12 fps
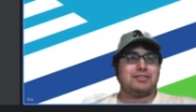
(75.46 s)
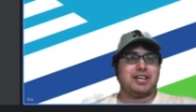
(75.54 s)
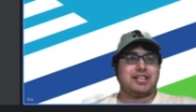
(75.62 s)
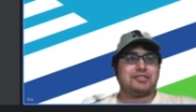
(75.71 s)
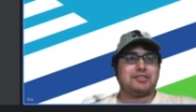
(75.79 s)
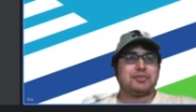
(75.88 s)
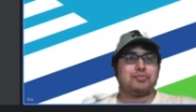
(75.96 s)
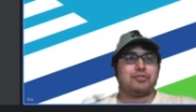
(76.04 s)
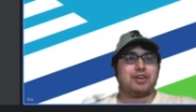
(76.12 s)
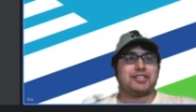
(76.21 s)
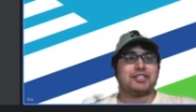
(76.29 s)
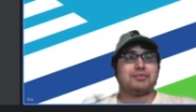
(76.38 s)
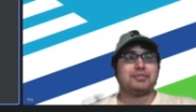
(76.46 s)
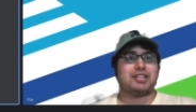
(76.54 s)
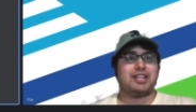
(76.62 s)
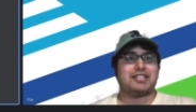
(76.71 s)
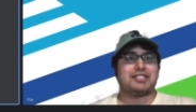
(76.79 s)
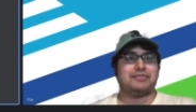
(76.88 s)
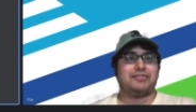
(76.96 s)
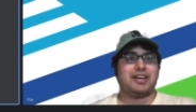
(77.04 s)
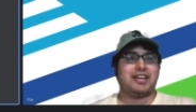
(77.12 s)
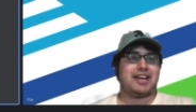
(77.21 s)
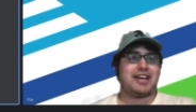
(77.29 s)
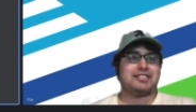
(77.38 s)
this project was
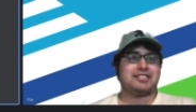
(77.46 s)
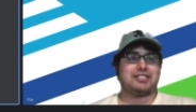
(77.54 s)
classified as